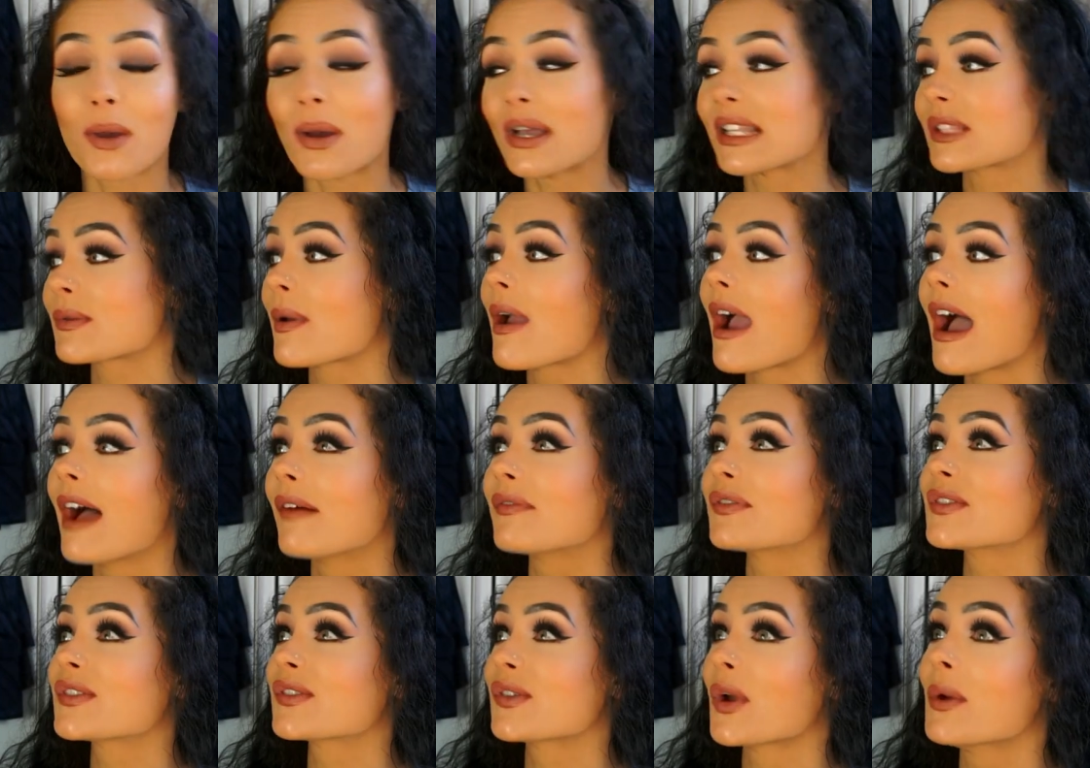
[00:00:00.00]
I swear I
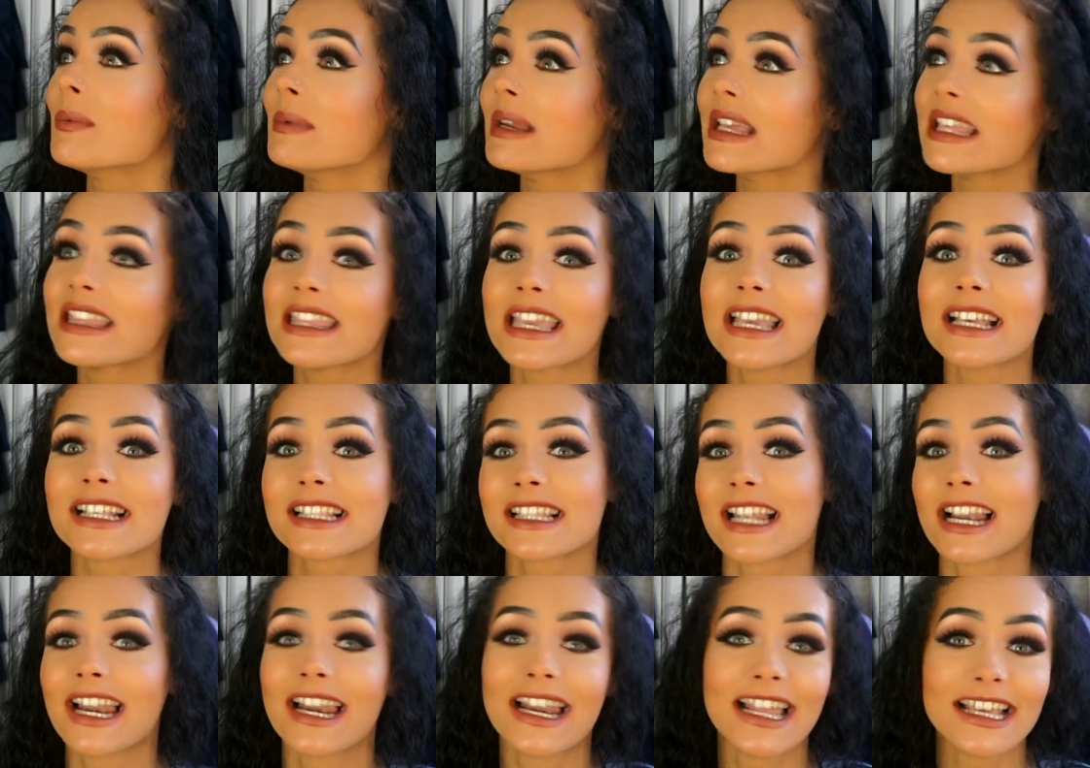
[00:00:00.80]
have so many things
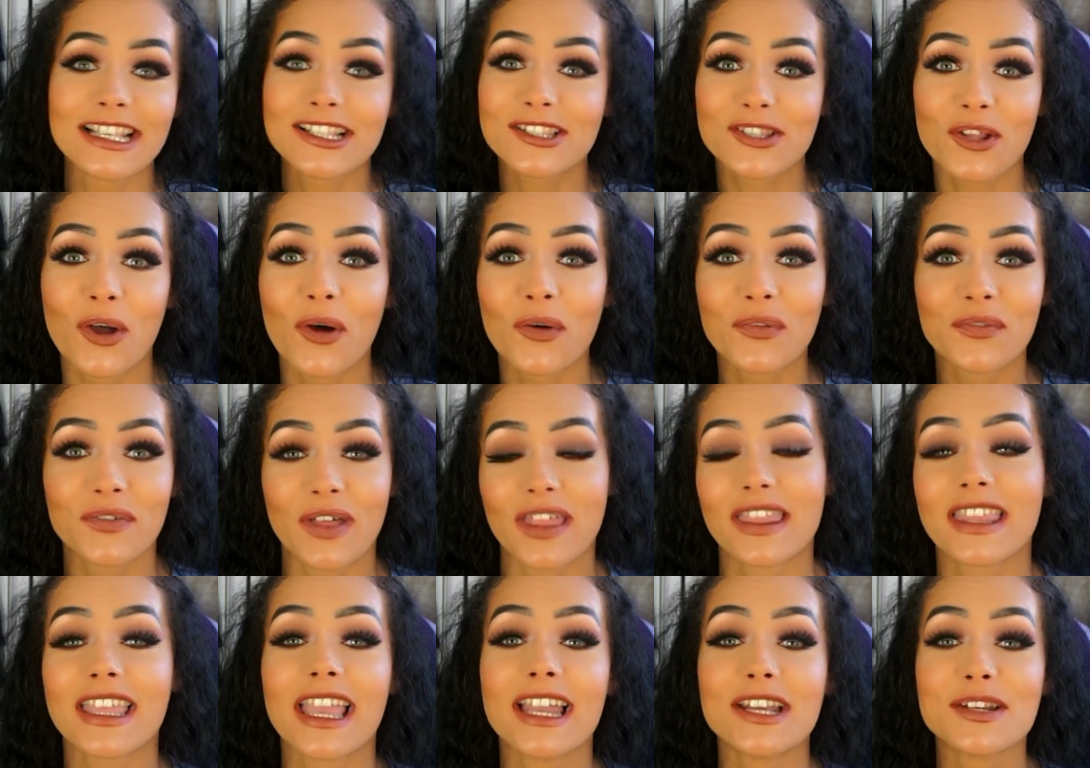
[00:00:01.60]
to list off
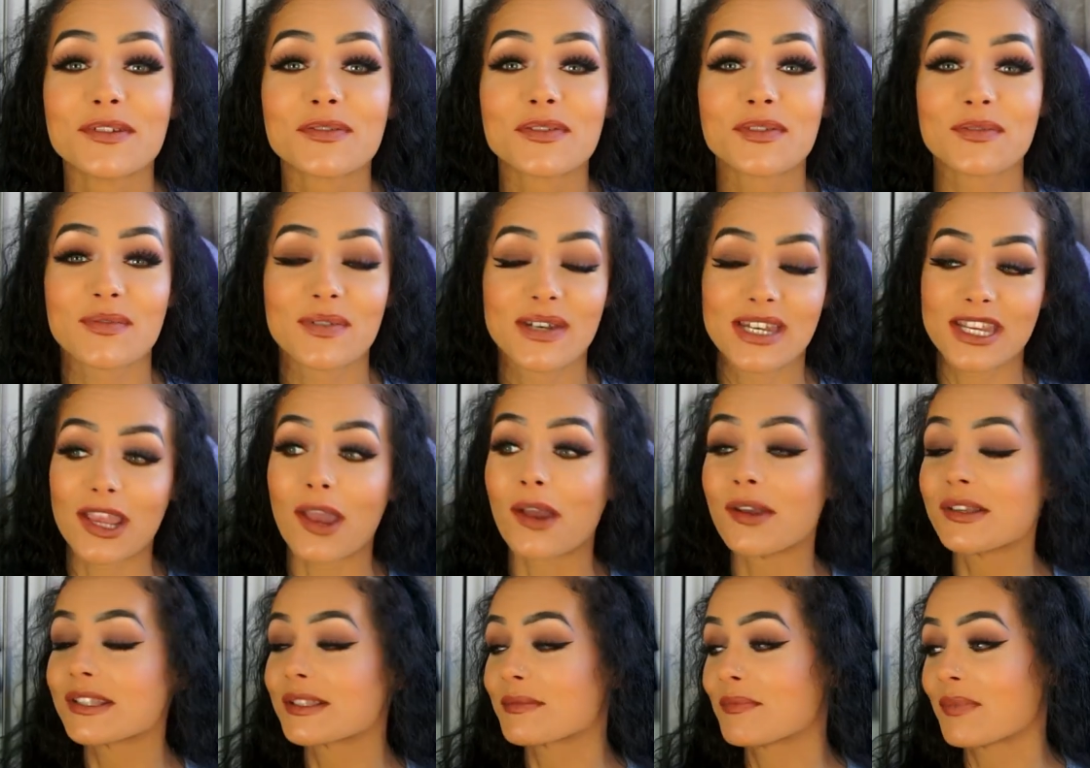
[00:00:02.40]
at the end of the
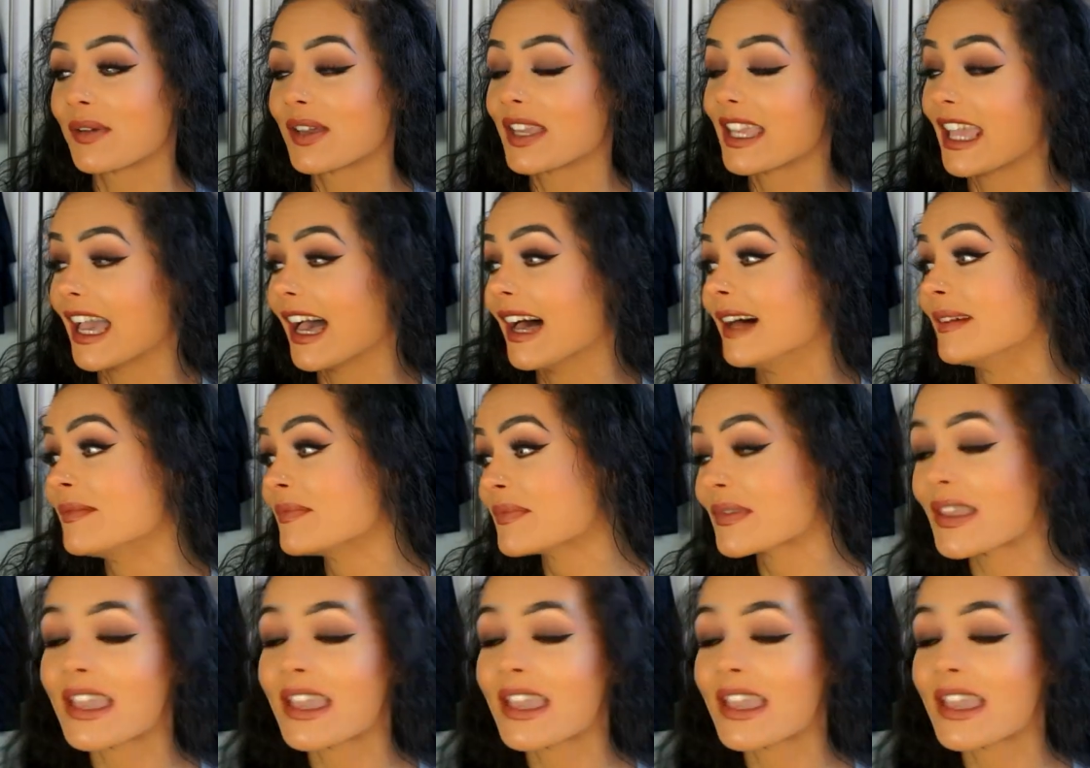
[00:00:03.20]
videos but yeah